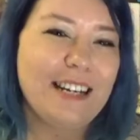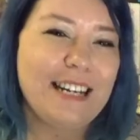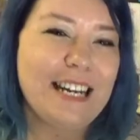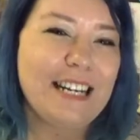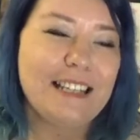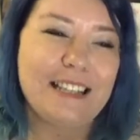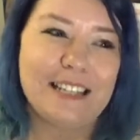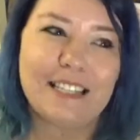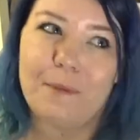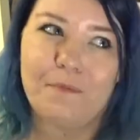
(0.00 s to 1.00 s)
get the
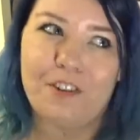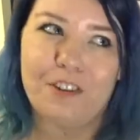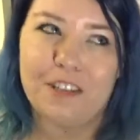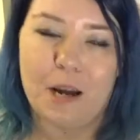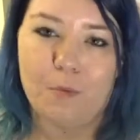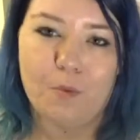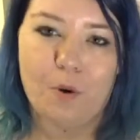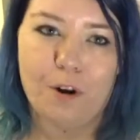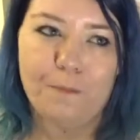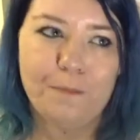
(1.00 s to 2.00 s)
sub versus dub
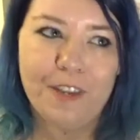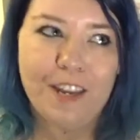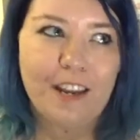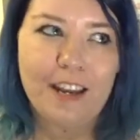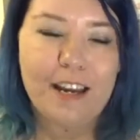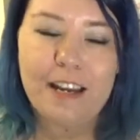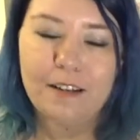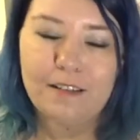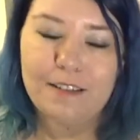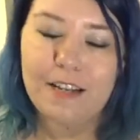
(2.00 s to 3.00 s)
war. It
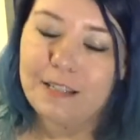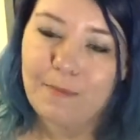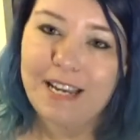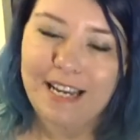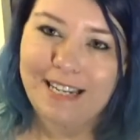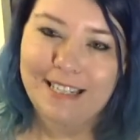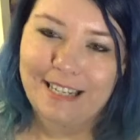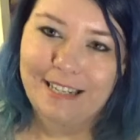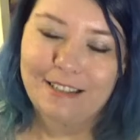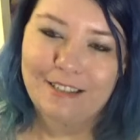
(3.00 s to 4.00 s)
doesn't make any
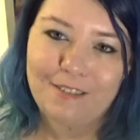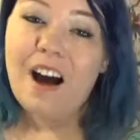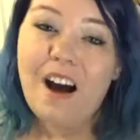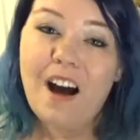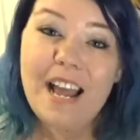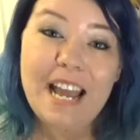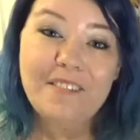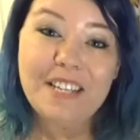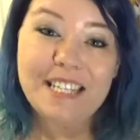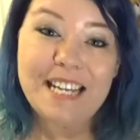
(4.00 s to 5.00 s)
sense. I
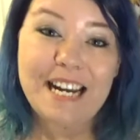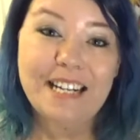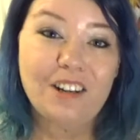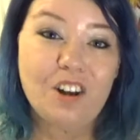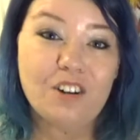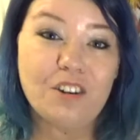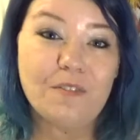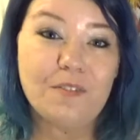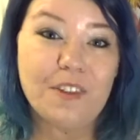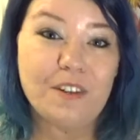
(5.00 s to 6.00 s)
haven't seen a lot
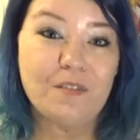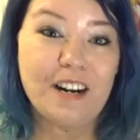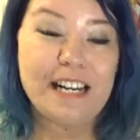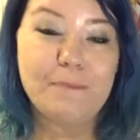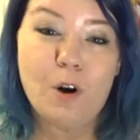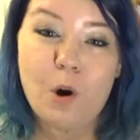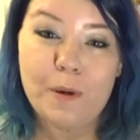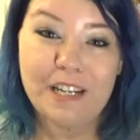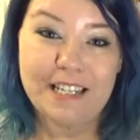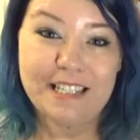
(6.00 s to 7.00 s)
of the really
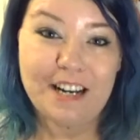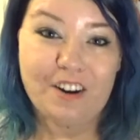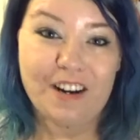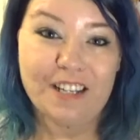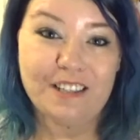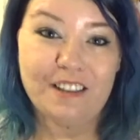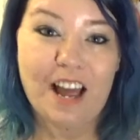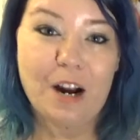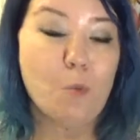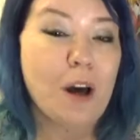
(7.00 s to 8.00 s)
popular series
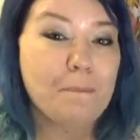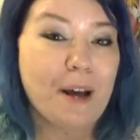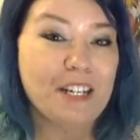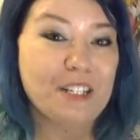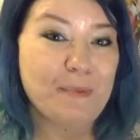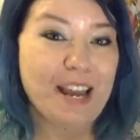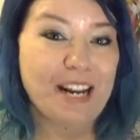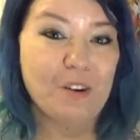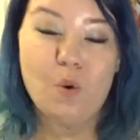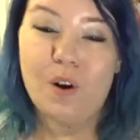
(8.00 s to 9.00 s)
like One Punch
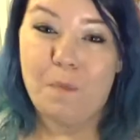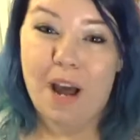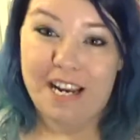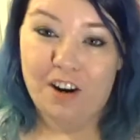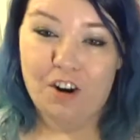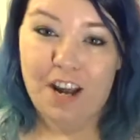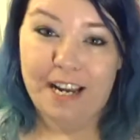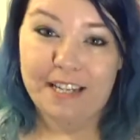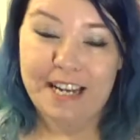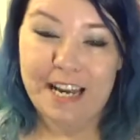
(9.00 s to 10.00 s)
Man or My Hero
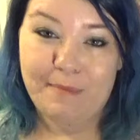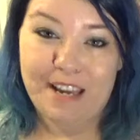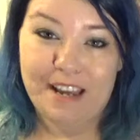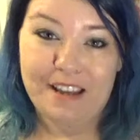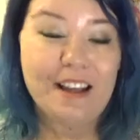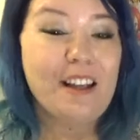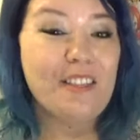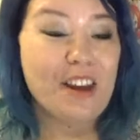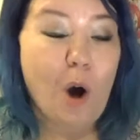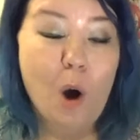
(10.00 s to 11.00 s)
Academia.
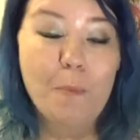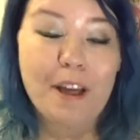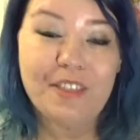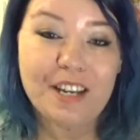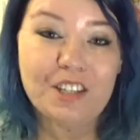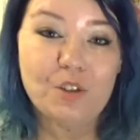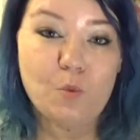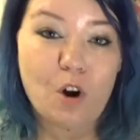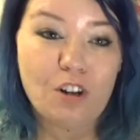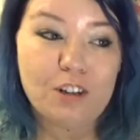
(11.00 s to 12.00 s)
They're on my things to
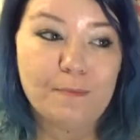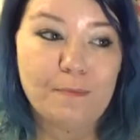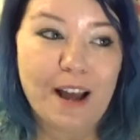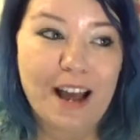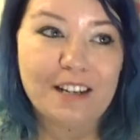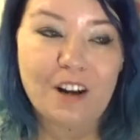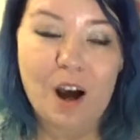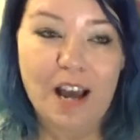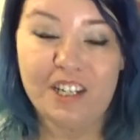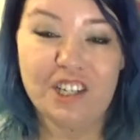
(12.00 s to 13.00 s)
watch, but
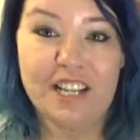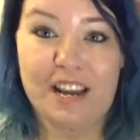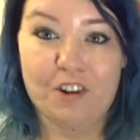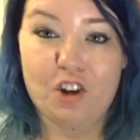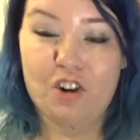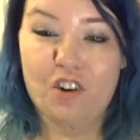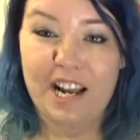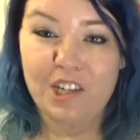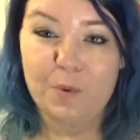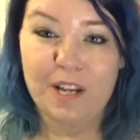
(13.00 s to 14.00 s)
I just haven't gotten
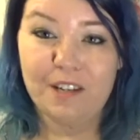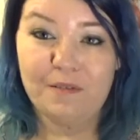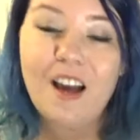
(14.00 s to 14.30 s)
around to it.